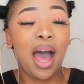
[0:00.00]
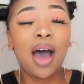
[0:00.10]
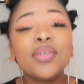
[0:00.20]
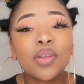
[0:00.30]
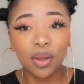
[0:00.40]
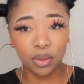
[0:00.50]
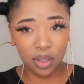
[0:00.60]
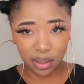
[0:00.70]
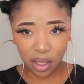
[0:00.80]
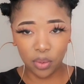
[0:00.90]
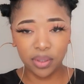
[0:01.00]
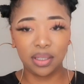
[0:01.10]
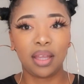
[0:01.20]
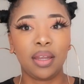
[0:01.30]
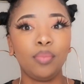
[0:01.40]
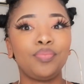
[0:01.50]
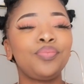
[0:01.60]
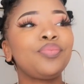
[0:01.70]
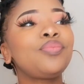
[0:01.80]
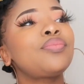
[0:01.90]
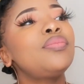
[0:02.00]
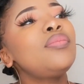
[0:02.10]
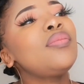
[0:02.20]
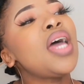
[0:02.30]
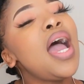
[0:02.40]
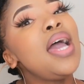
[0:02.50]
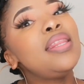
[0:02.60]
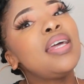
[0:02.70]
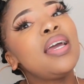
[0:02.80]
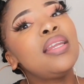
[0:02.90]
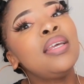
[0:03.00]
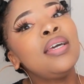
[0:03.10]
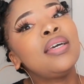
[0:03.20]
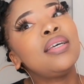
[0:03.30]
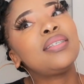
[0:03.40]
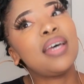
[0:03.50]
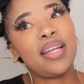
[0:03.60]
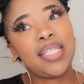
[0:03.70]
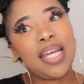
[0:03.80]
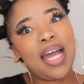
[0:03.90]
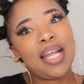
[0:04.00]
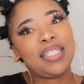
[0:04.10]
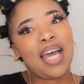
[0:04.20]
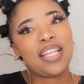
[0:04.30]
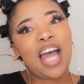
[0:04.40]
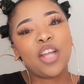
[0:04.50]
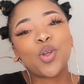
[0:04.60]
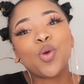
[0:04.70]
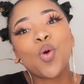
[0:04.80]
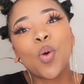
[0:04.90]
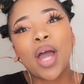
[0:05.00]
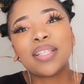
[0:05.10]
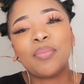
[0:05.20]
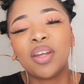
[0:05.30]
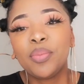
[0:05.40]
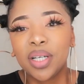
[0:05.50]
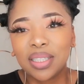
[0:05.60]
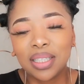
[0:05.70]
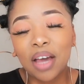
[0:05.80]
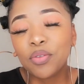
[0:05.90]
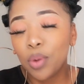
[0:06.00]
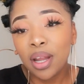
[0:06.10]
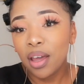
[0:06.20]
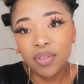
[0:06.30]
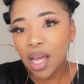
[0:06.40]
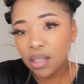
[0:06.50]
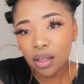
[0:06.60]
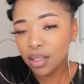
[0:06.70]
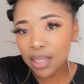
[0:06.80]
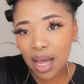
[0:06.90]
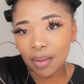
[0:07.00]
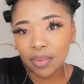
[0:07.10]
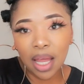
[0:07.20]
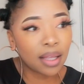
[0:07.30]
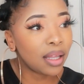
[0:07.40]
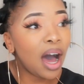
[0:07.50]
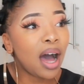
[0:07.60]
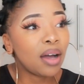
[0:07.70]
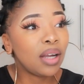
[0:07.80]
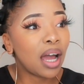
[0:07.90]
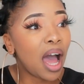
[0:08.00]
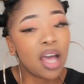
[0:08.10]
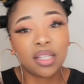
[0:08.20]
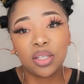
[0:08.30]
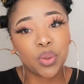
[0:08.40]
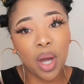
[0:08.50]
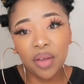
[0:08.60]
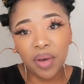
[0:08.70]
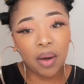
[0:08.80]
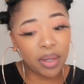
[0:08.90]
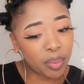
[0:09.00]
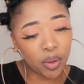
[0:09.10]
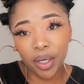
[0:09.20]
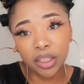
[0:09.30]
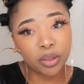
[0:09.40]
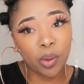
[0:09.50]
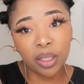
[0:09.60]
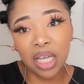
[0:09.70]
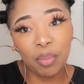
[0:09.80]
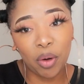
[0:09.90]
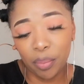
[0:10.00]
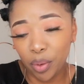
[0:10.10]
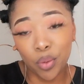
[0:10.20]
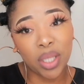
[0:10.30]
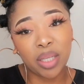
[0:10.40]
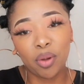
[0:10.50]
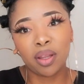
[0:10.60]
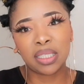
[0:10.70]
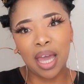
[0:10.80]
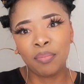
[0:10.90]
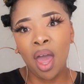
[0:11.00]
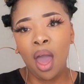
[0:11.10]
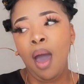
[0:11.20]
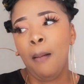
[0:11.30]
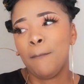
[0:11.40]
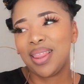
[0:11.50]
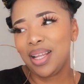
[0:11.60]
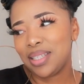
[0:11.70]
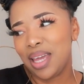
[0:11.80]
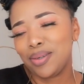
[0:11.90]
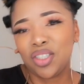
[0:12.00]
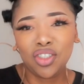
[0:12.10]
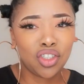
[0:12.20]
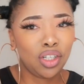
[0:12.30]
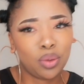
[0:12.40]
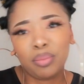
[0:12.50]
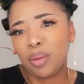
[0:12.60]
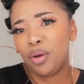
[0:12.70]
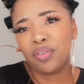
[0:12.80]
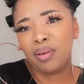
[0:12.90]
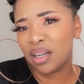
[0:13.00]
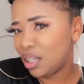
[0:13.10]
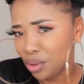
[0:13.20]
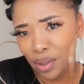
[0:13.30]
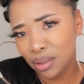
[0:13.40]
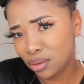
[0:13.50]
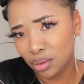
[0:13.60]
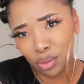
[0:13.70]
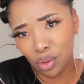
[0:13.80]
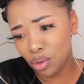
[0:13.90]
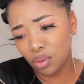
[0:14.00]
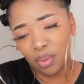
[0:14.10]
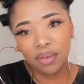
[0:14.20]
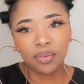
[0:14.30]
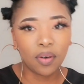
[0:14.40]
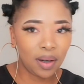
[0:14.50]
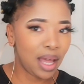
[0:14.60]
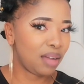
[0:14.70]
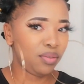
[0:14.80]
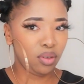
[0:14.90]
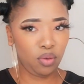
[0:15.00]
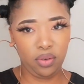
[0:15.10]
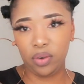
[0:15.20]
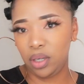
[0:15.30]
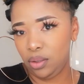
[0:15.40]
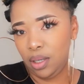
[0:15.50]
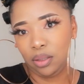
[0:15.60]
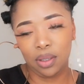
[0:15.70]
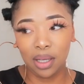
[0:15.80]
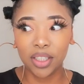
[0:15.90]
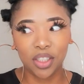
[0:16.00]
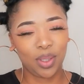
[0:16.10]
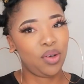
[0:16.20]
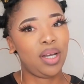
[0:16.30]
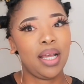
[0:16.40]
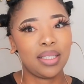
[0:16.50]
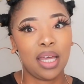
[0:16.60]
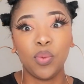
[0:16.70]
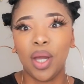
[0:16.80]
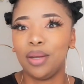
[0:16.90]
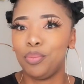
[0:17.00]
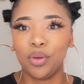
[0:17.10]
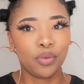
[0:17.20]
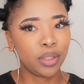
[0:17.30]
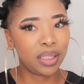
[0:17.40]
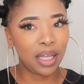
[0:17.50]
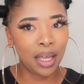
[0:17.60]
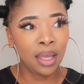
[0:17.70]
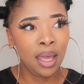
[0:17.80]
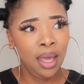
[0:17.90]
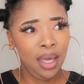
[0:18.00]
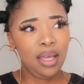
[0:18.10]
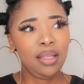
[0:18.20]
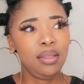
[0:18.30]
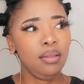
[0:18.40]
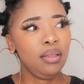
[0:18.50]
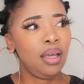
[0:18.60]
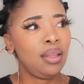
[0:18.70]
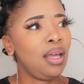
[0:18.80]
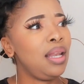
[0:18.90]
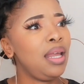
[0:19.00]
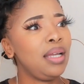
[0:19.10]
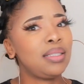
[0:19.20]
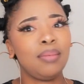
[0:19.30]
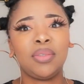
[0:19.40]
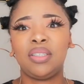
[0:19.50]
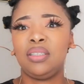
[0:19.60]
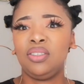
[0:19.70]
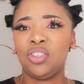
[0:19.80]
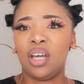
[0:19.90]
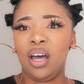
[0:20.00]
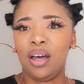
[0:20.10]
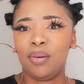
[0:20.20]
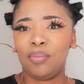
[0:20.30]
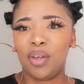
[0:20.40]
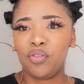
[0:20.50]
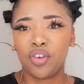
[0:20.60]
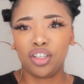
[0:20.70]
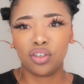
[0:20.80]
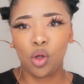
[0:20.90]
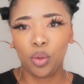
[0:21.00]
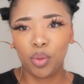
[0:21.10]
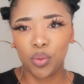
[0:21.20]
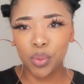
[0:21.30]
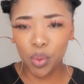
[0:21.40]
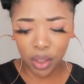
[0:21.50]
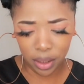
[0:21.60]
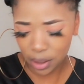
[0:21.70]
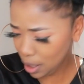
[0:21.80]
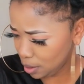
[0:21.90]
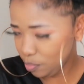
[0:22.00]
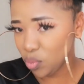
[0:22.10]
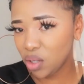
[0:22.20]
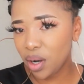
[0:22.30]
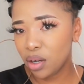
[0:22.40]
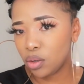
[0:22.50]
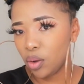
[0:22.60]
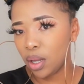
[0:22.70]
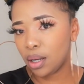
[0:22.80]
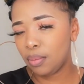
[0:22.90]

I was talking to this girl Wednesday, and then Saturday, I don't know, guys. I'm that person. I want to have data all the time. Like I have this Wi-Fi. I want to be connected all the time. I want to be on WhatsApp all the time. But that day I was just chilled with my boyfriend. Like I don't want to go through my phone. Like I'm from the phone. I don't want to do it. I just want to relax. And we had a beautiful day. And then late, I'm dishing up. My friends called me. They're like, "What are you doing?"